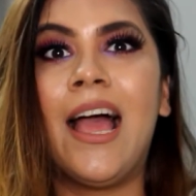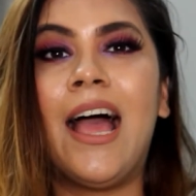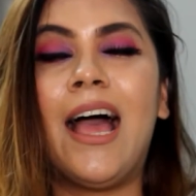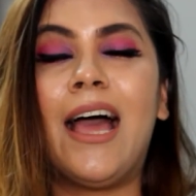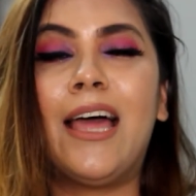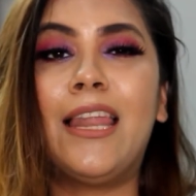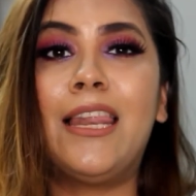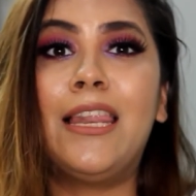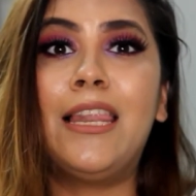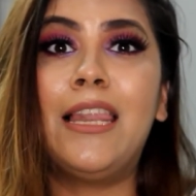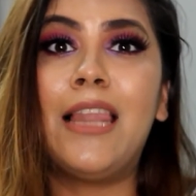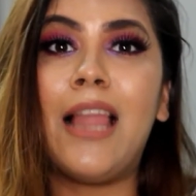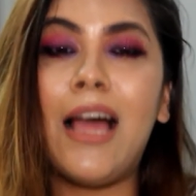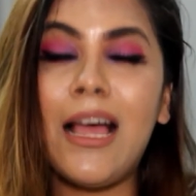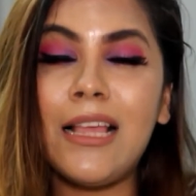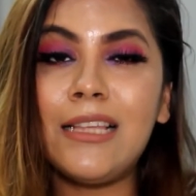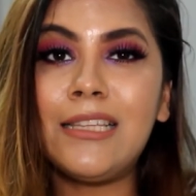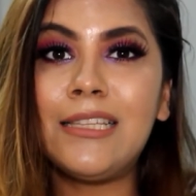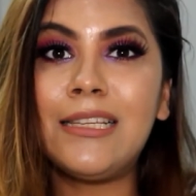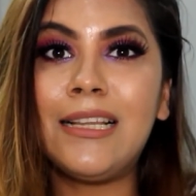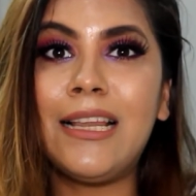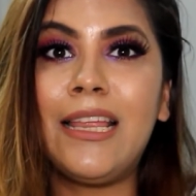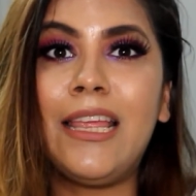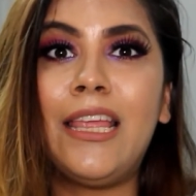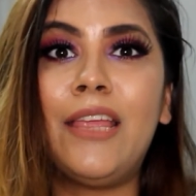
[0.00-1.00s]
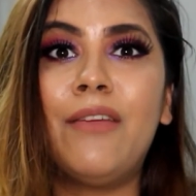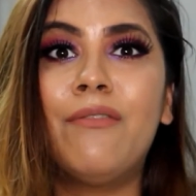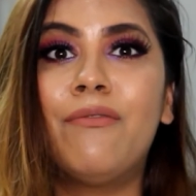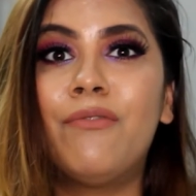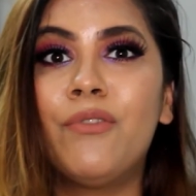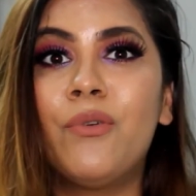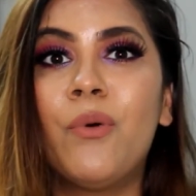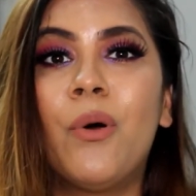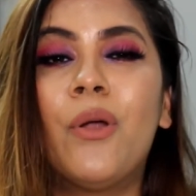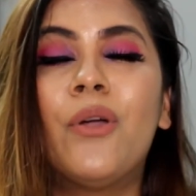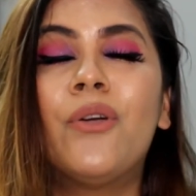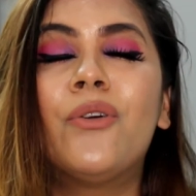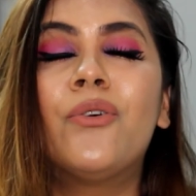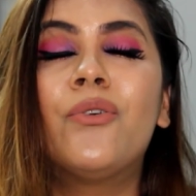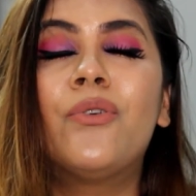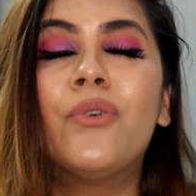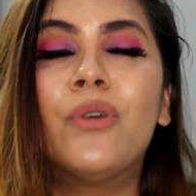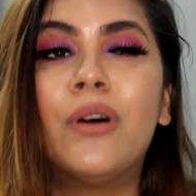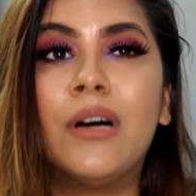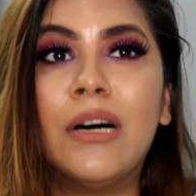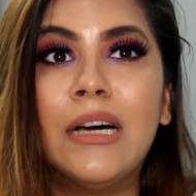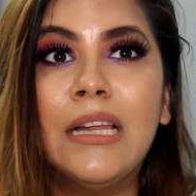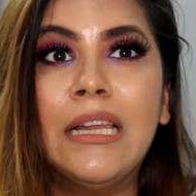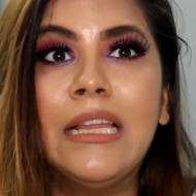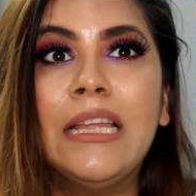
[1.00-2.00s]
And lastly, if you are
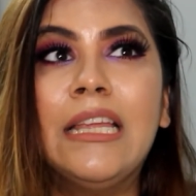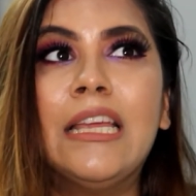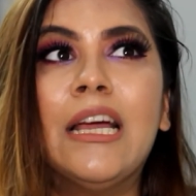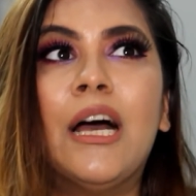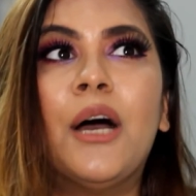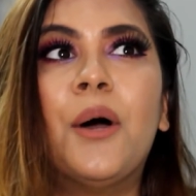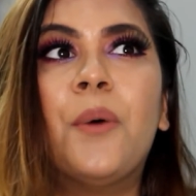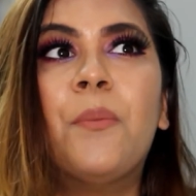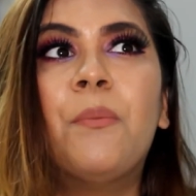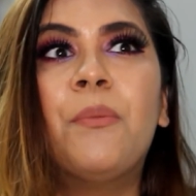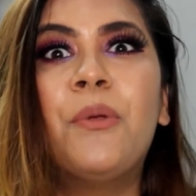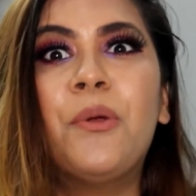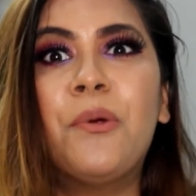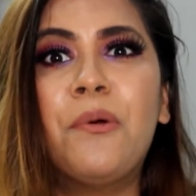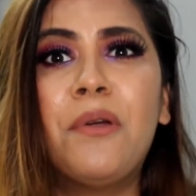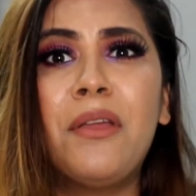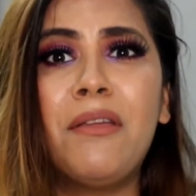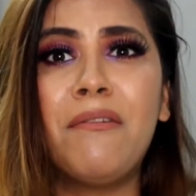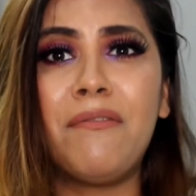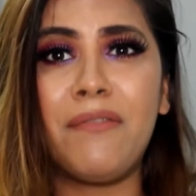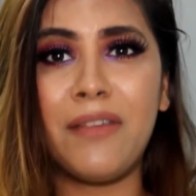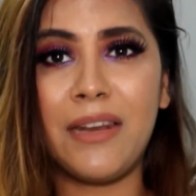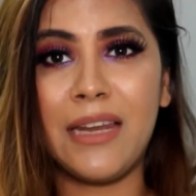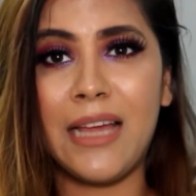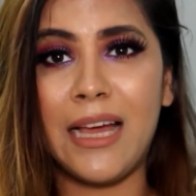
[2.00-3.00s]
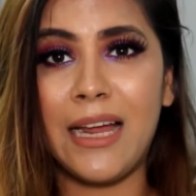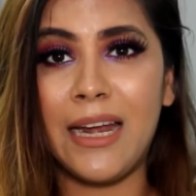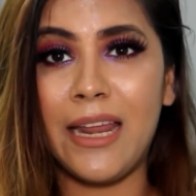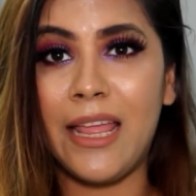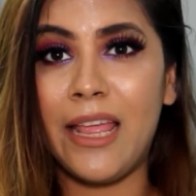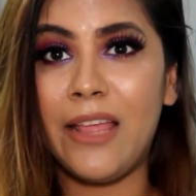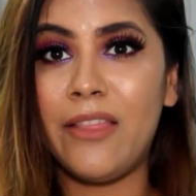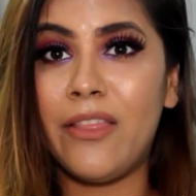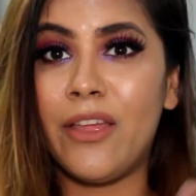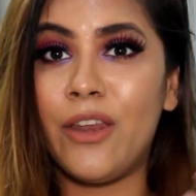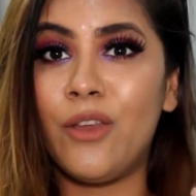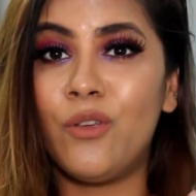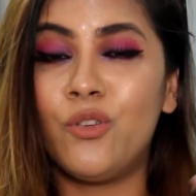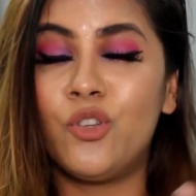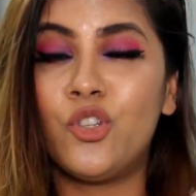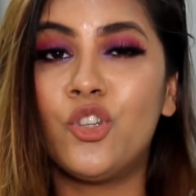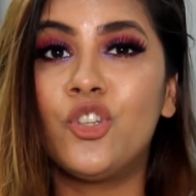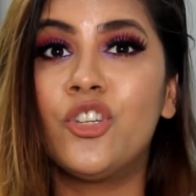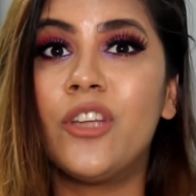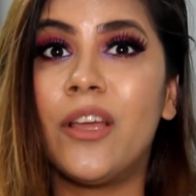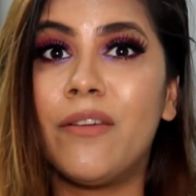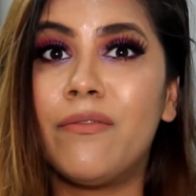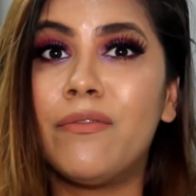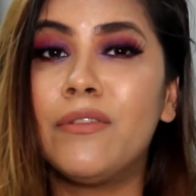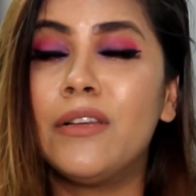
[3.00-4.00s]
really a beauty fanatic, then you
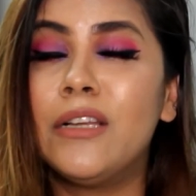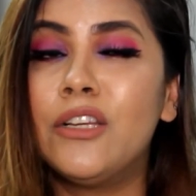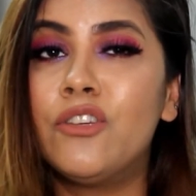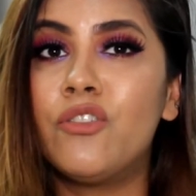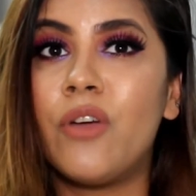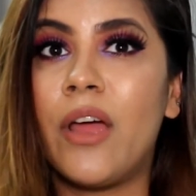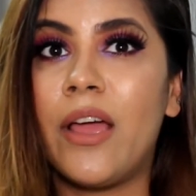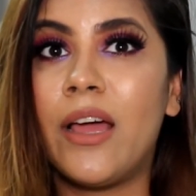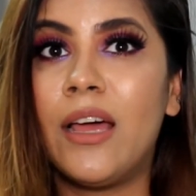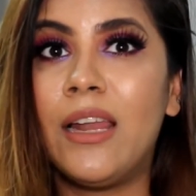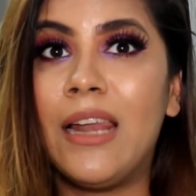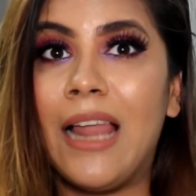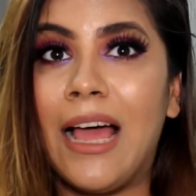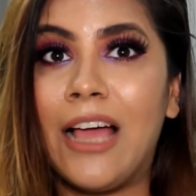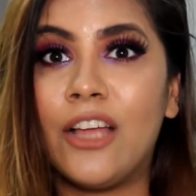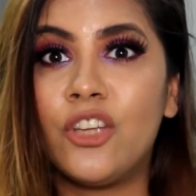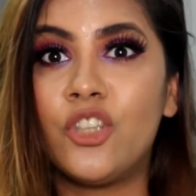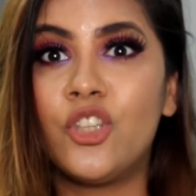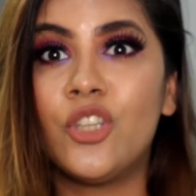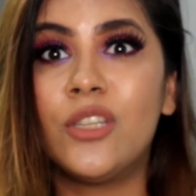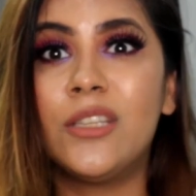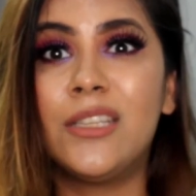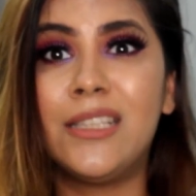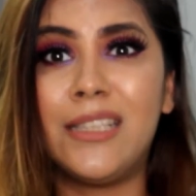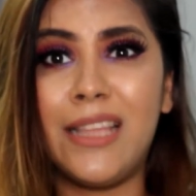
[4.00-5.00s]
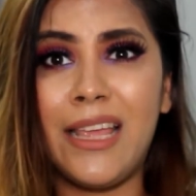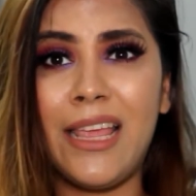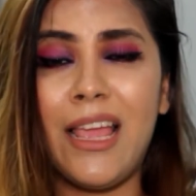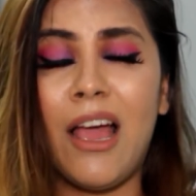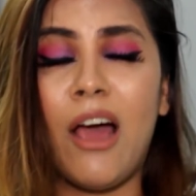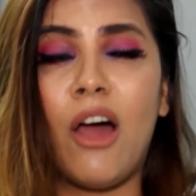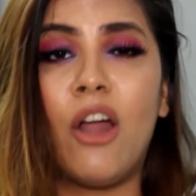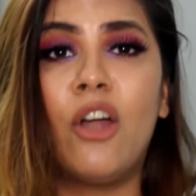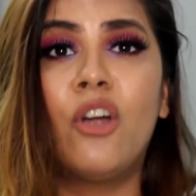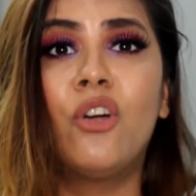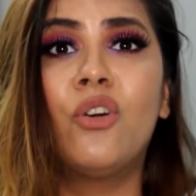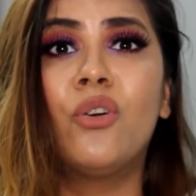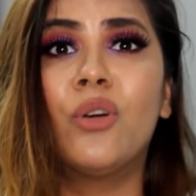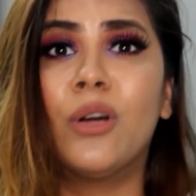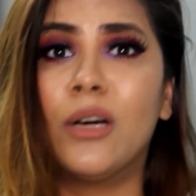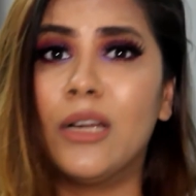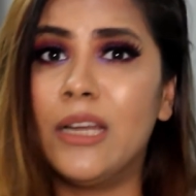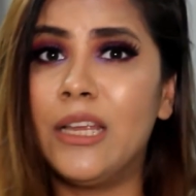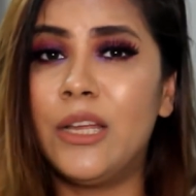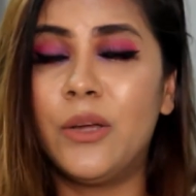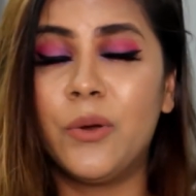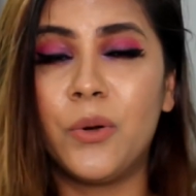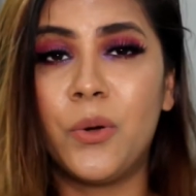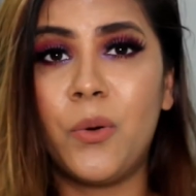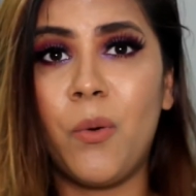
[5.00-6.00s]
should definitely try her lashes. They are
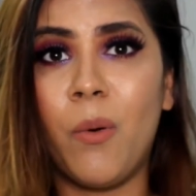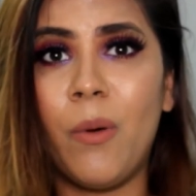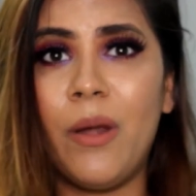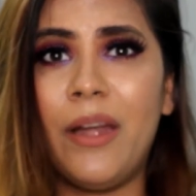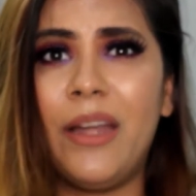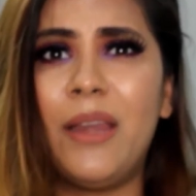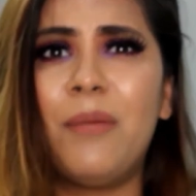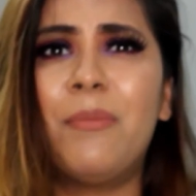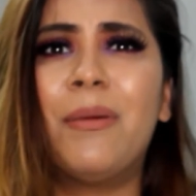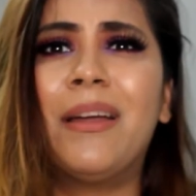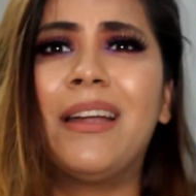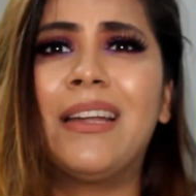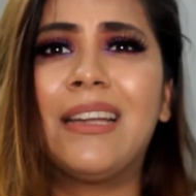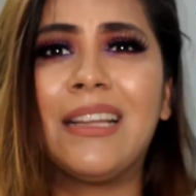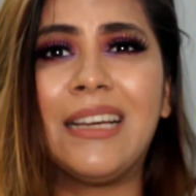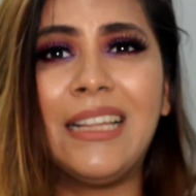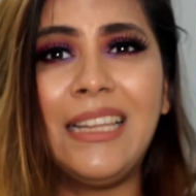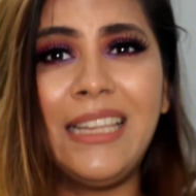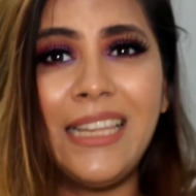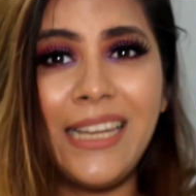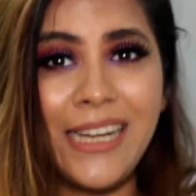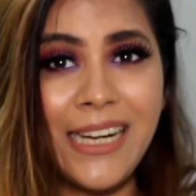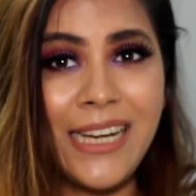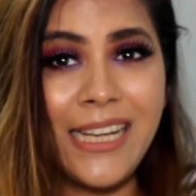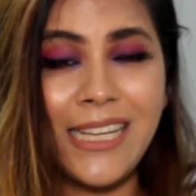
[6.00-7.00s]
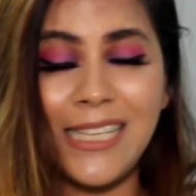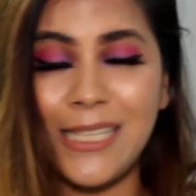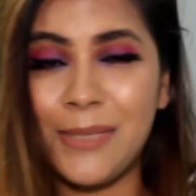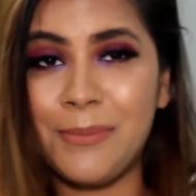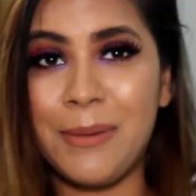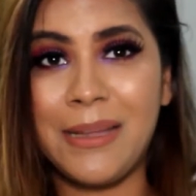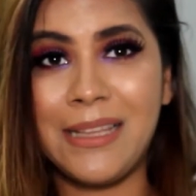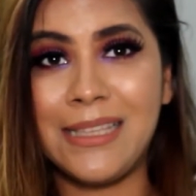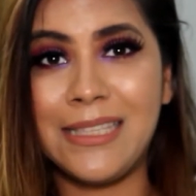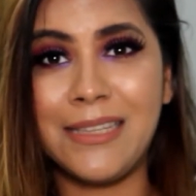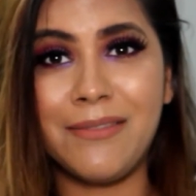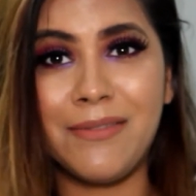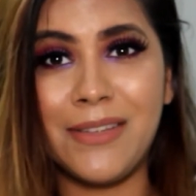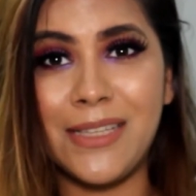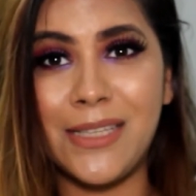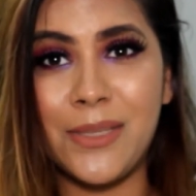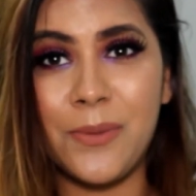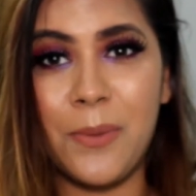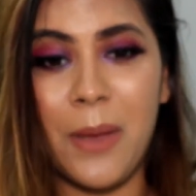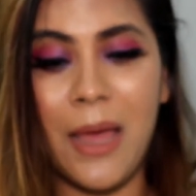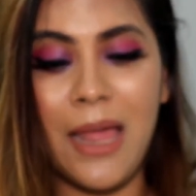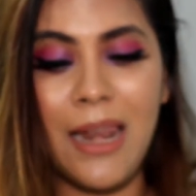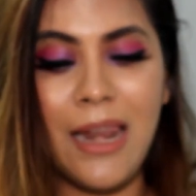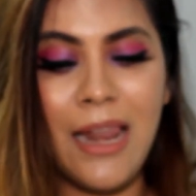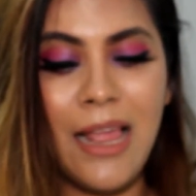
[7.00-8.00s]
really good quality, but a little expensive as
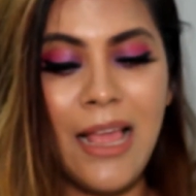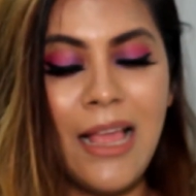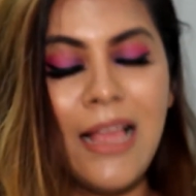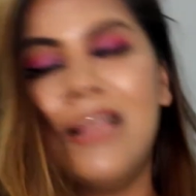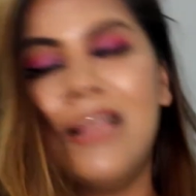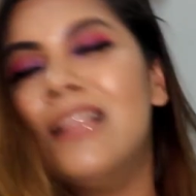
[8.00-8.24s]
well.